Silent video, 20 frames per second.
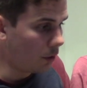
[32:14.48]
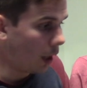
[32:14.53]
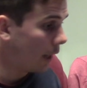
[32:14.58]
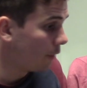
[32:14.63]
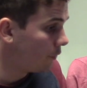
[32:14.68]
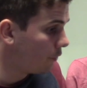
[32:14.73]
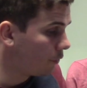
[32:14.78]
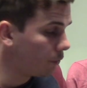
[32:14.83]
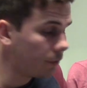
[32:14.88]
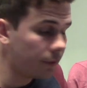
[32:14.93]

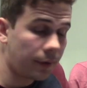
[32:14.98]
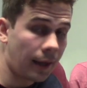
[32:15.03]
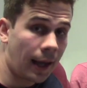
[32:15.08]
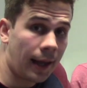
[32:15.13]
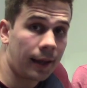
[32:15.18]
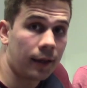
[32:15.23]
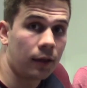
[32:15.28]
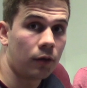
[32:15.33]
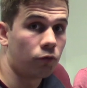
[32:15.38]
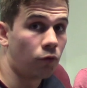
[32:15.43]
as
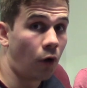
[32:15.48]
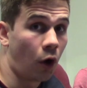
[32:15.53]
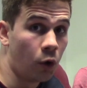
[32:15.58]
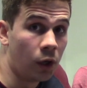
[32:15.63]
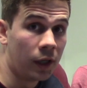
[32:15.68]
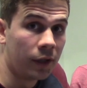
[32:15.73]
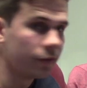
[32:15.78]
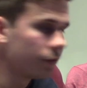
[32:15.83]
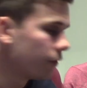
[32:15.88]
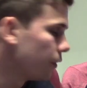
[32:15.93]
Dan
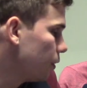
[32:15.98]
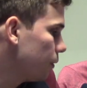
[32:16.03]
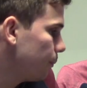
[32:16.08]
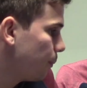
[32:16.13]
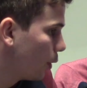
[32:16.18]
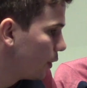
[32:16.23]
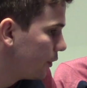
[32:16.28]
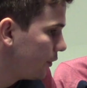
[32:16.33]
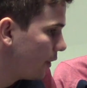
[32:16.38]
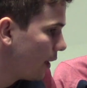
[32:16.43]
Rolinson
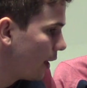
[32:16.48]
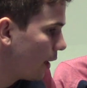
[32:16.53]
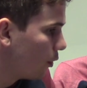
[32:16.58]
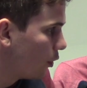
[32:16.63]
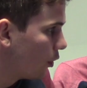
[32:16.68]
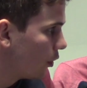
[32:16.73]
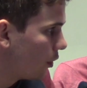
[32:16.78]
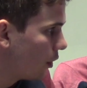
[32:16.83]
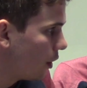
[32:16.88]
pointed out on,